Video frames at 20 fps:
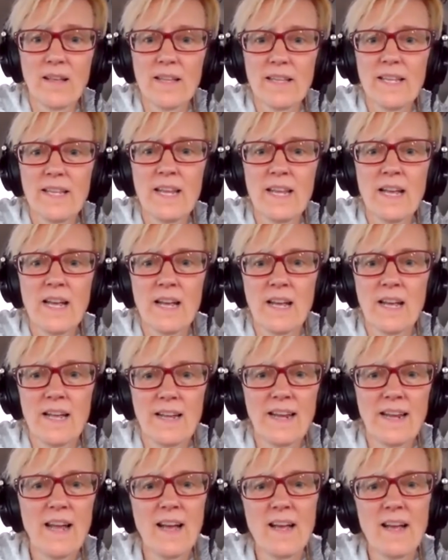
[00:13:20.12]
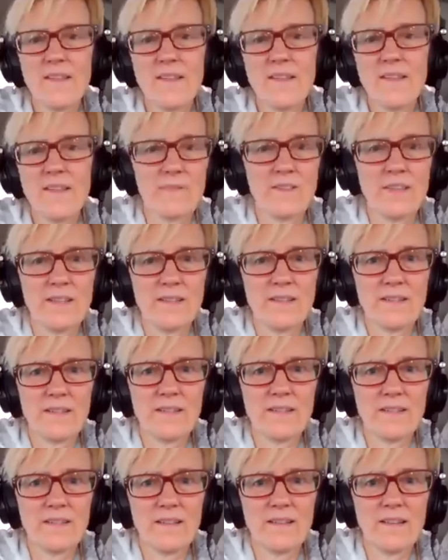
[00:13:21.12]
yeah, this
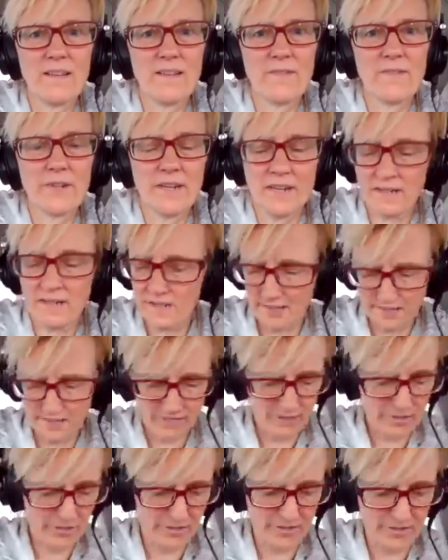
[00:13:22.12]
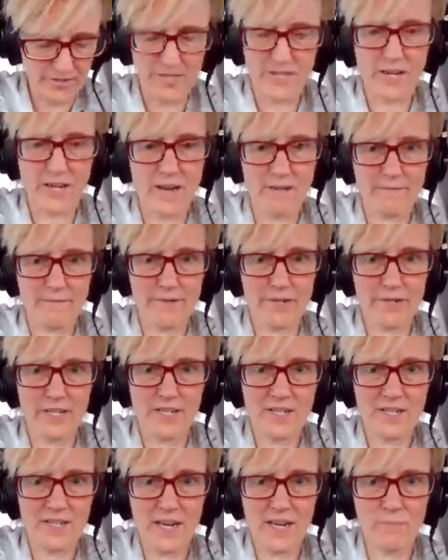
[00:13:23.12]
internet connection is not very
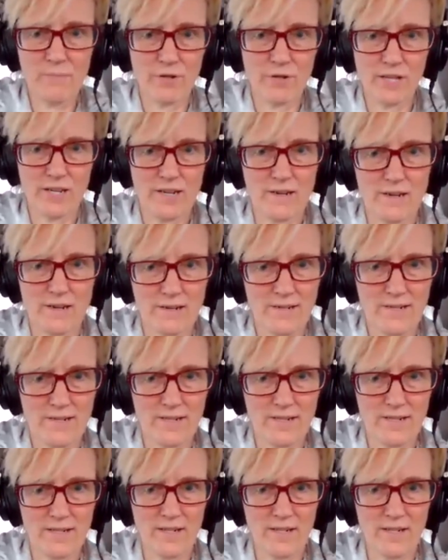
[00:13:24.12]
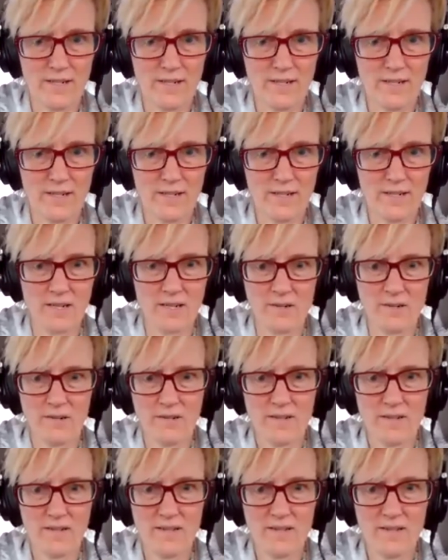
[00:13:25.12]
stable here. So
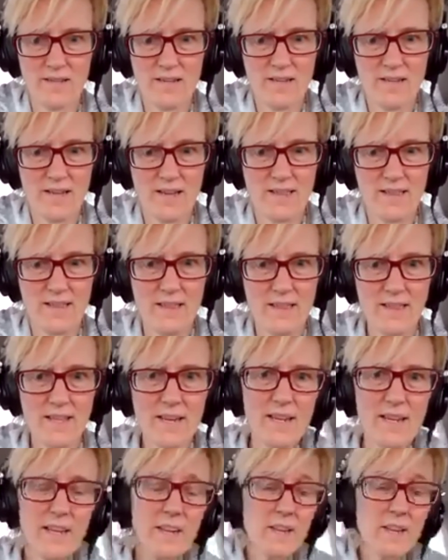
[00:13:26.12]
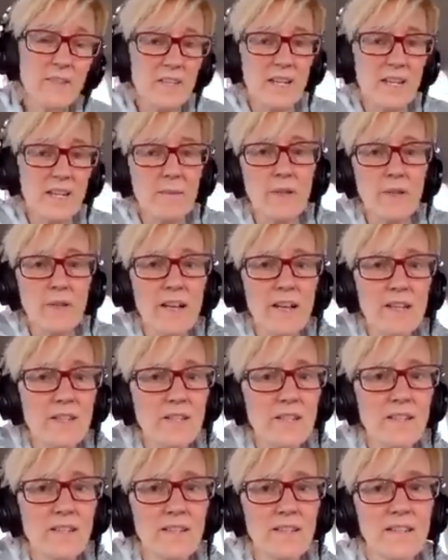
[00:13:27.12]
I think it'll
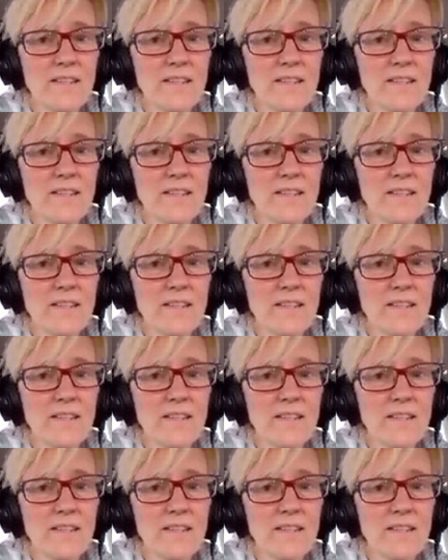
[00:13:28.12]
stabilize.